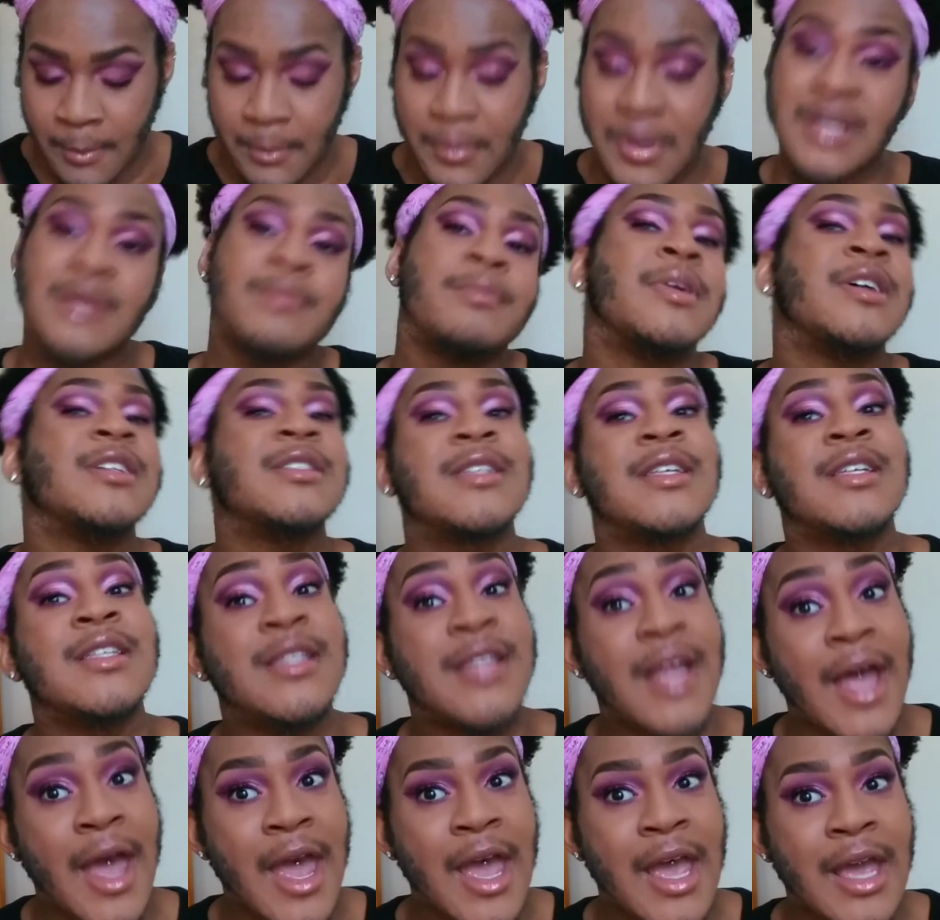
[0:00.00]
But
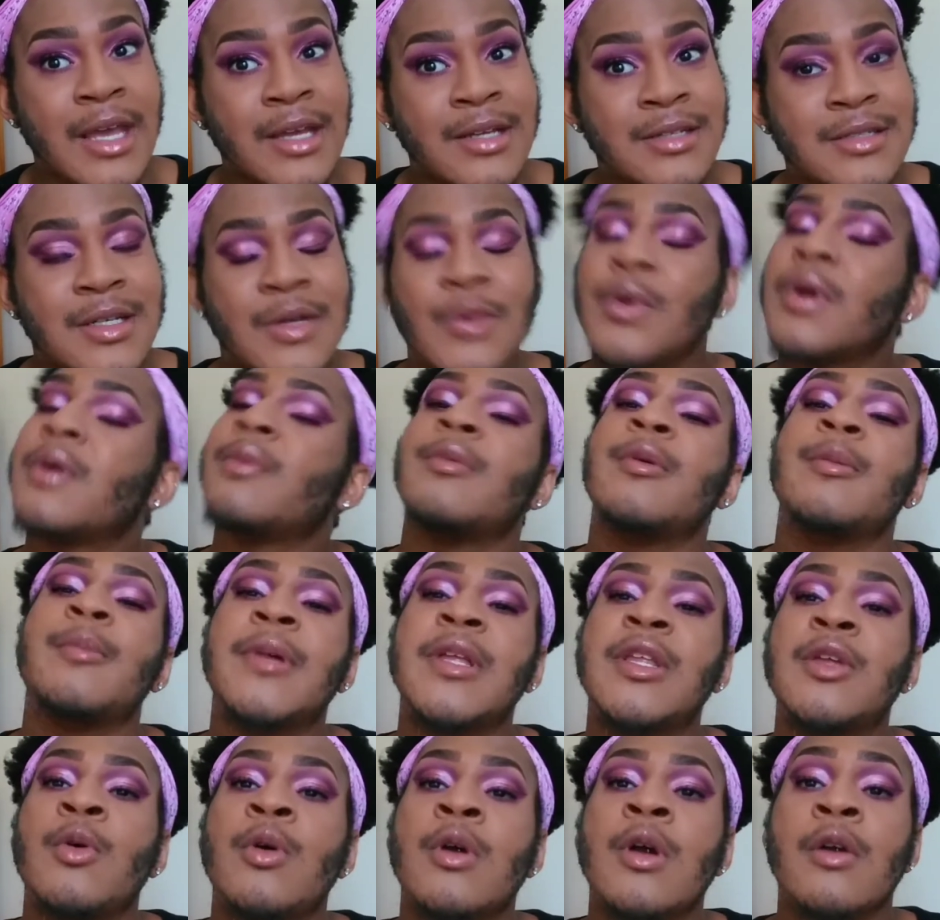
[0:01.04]
today, we will
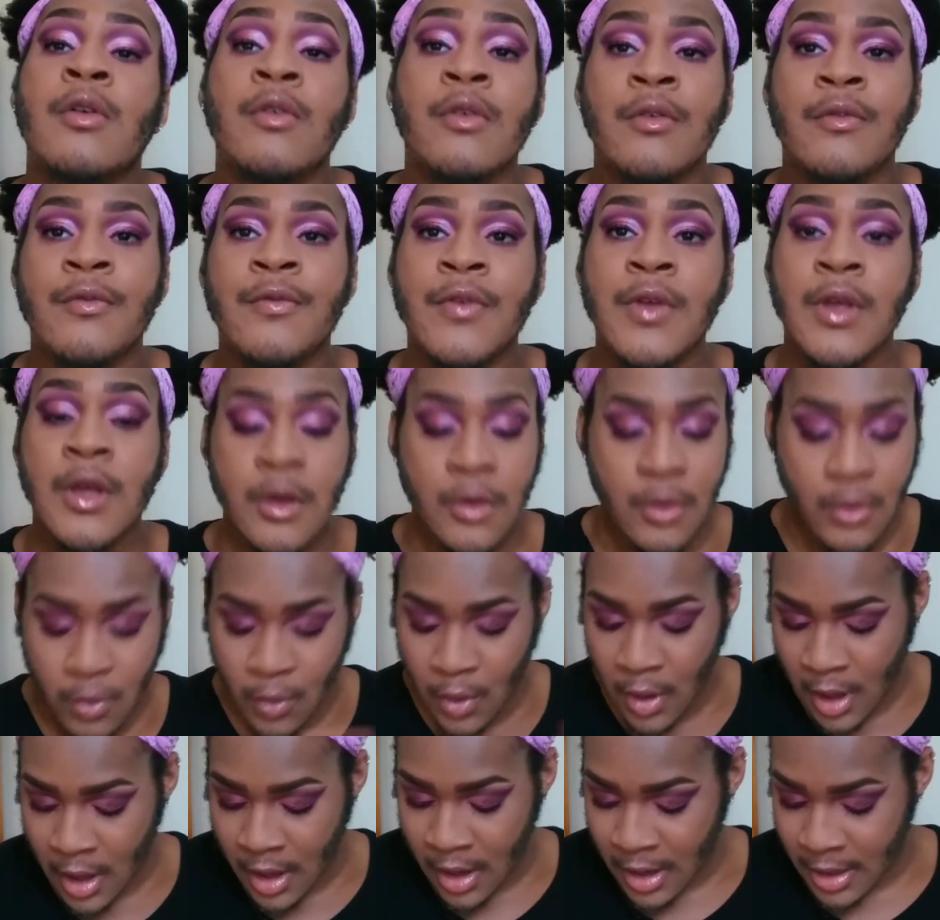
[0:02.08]
be doing a
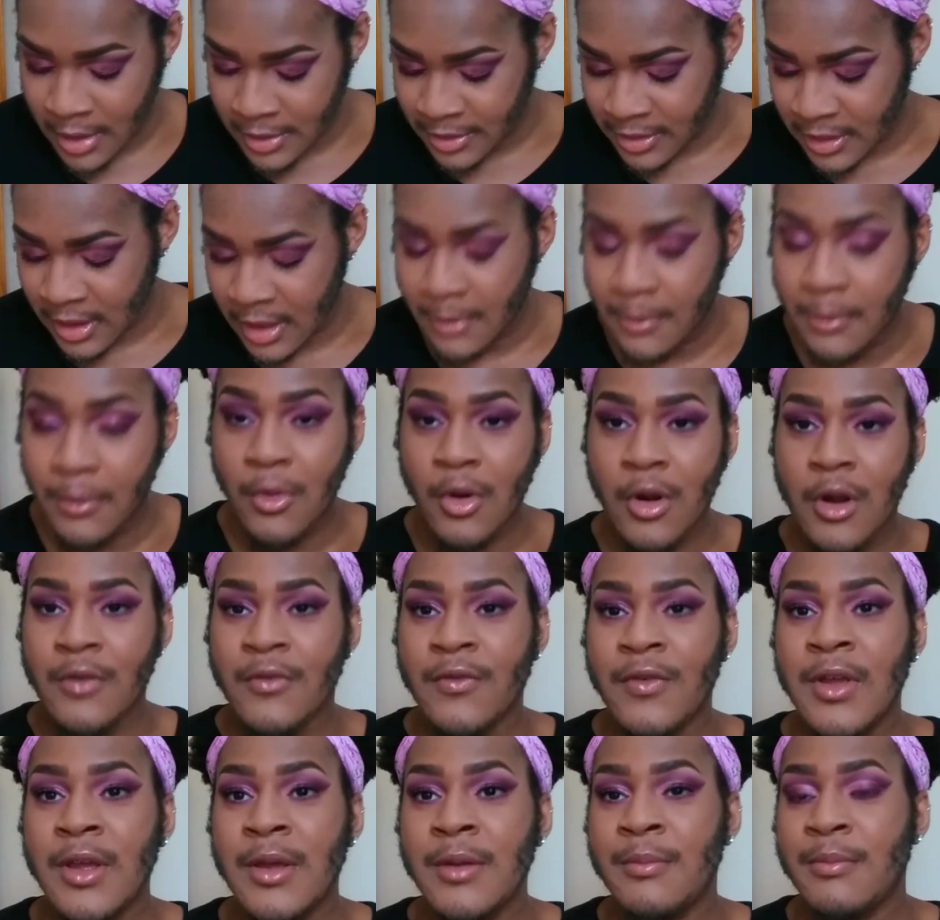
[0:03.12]
review on the
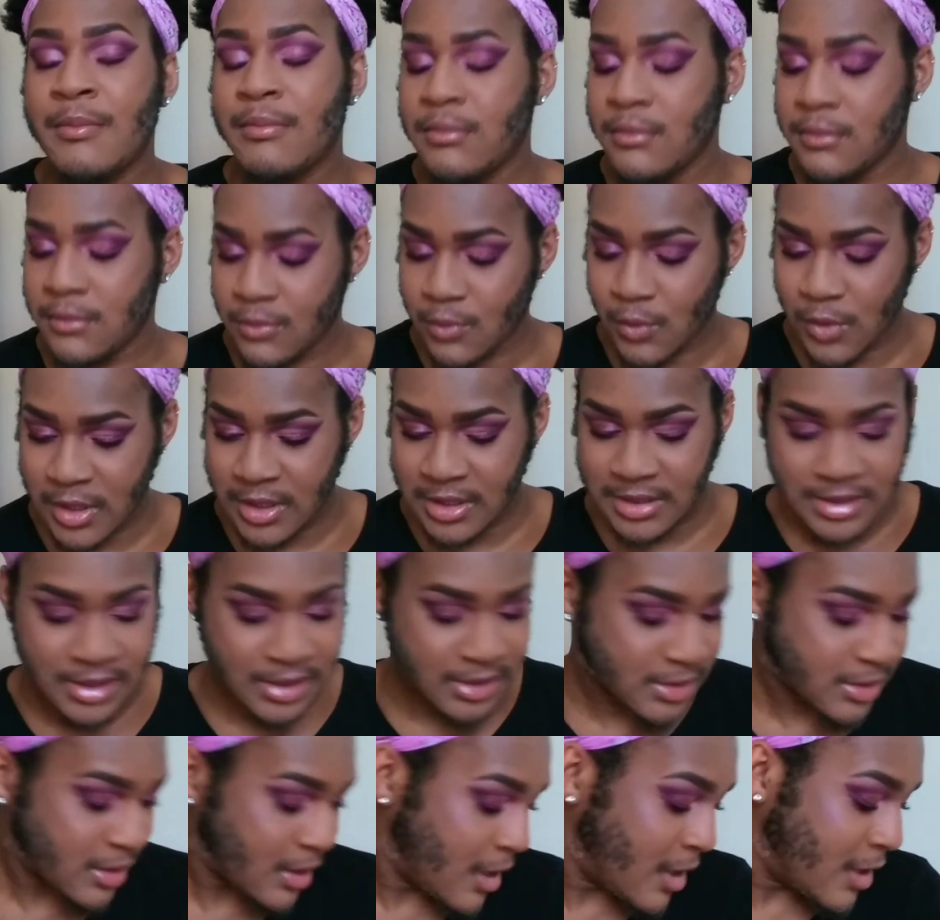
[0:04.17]
Morphe, what is
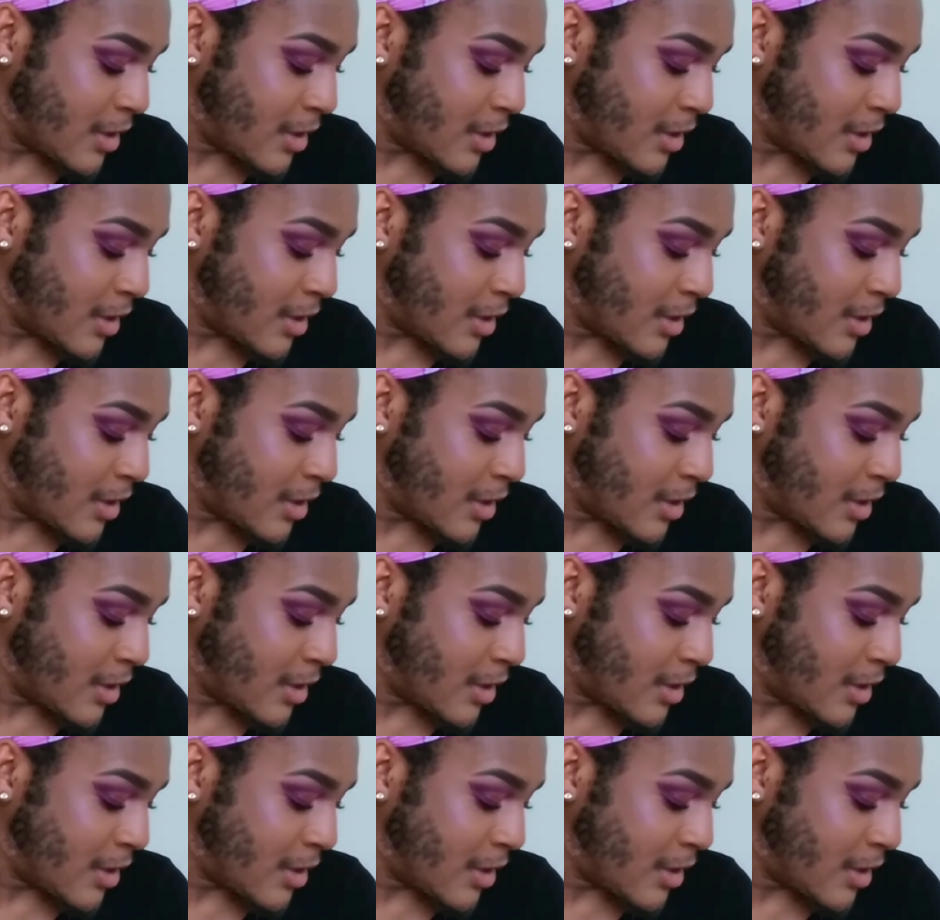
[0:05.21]
this?